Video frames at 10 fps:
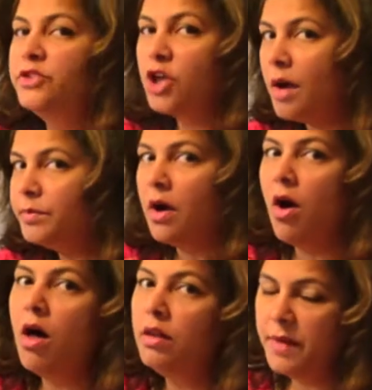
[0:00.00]
I've chopped
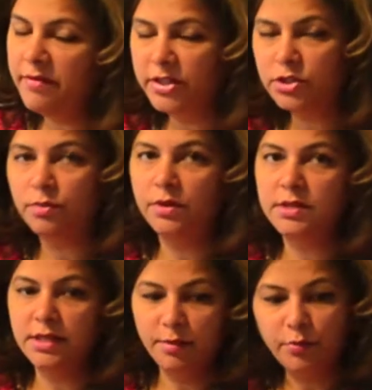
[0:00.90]
all of my
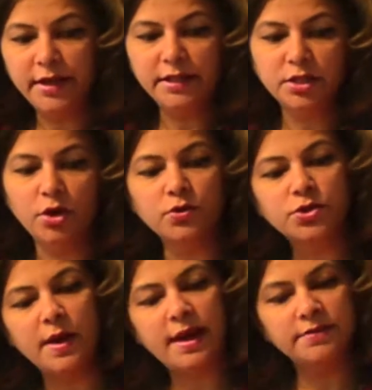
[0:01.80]
vegetables and I'm ready to go. So I